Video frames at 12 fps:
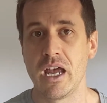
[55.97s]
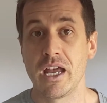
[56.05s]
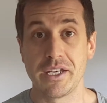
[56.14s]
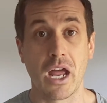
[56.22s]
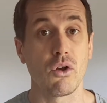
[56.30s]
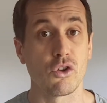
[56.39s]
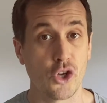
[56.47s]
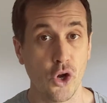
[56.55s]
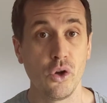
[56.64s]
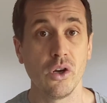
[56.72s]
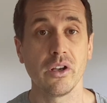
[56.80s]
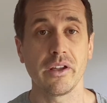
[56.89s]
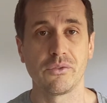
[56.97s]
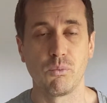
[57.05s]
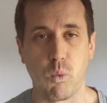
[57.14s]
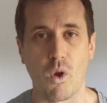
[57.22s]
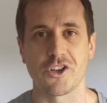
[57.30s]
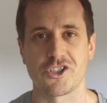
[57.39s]
Now Google is
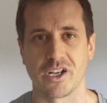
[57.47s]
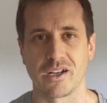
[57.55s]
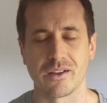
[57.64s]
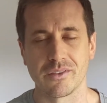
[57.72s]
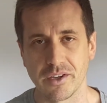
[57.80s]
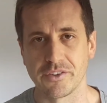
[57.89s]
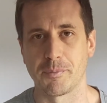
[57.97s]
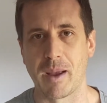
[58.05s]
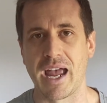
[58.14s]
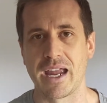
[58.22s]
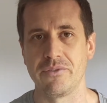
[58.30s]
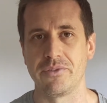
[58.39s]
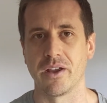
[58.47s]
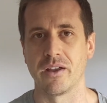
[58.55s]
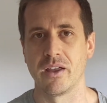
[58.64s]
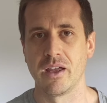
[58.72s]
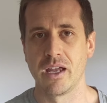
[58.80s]
watching this behavior.